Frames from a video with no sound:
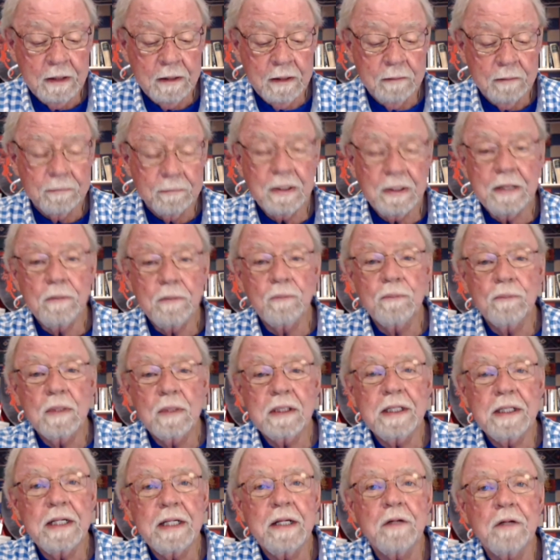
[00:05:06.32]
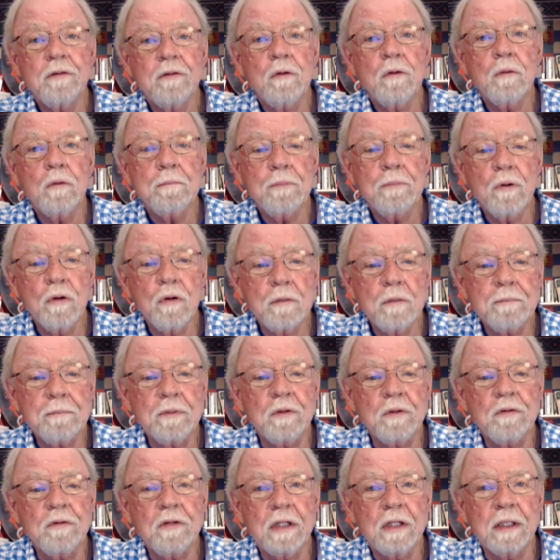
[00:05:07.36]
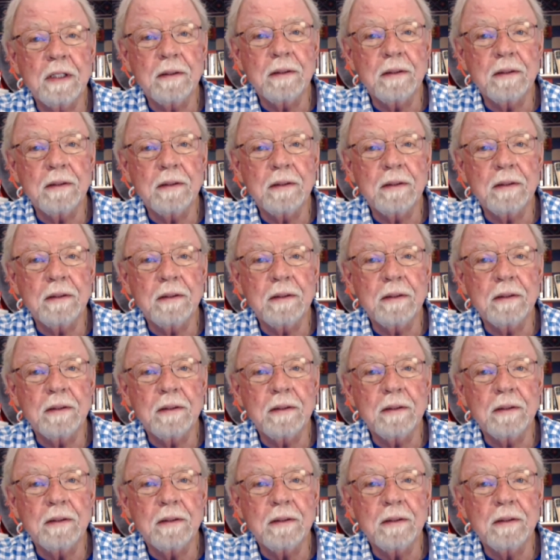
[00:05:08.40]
but he really has no purpose yet.